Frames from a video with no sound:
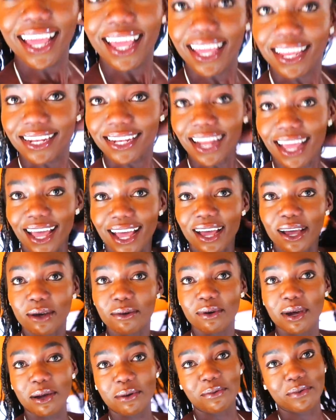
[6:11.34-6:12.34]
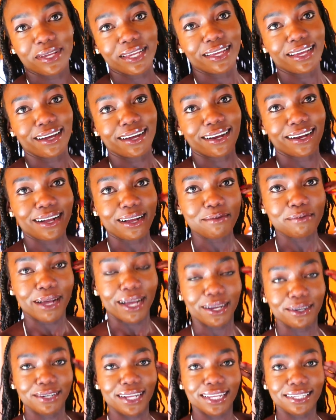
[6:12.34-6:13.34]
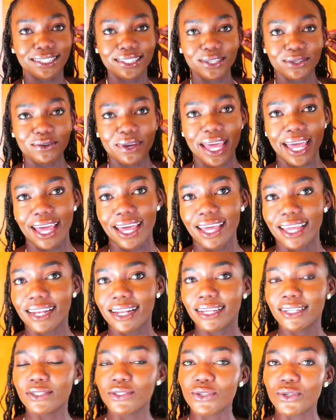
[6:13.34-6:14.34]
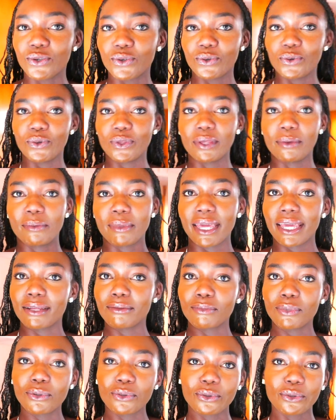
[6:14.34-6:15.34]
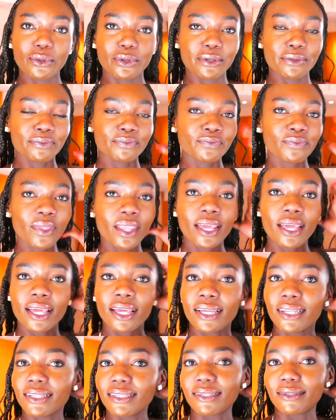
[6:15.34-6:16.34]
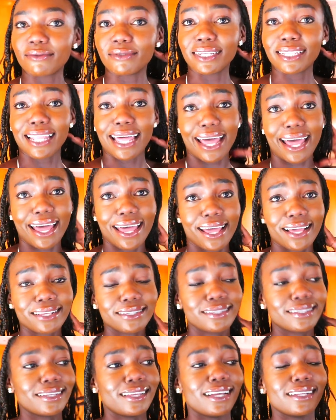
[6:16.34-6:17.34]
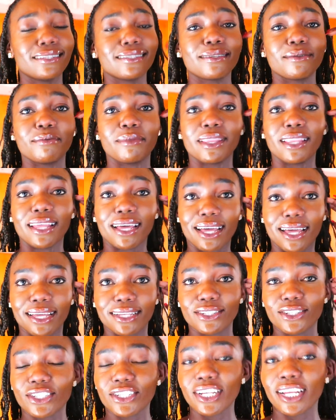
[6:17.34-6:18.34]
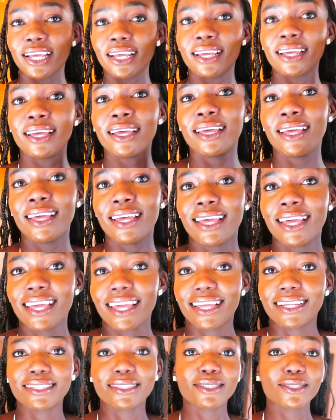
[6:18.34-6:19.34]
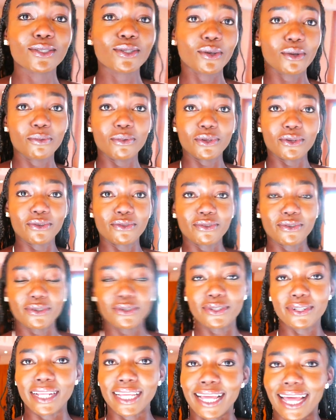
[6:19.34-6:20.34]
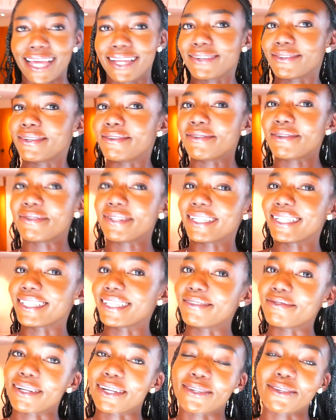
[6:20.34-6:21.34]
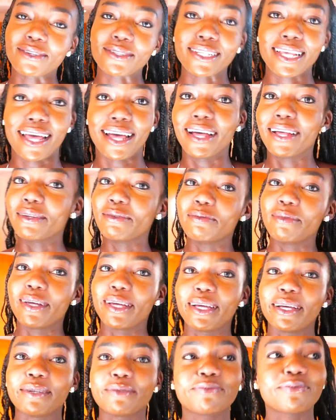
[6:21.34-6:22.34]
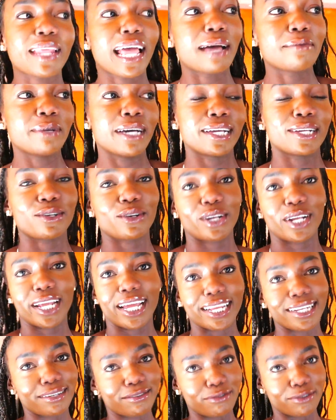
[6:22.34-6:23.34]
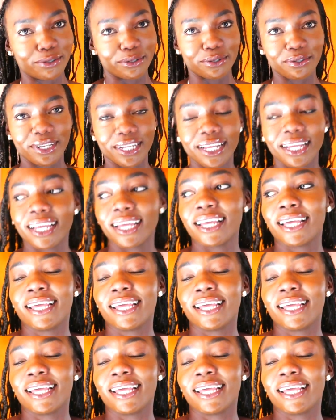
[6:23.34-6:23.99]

And now we are about to head to the main pool to relax, get some lunch. It's so beautiful. Like, I don't even want to leave our hotel, but I'm hungry, I need food.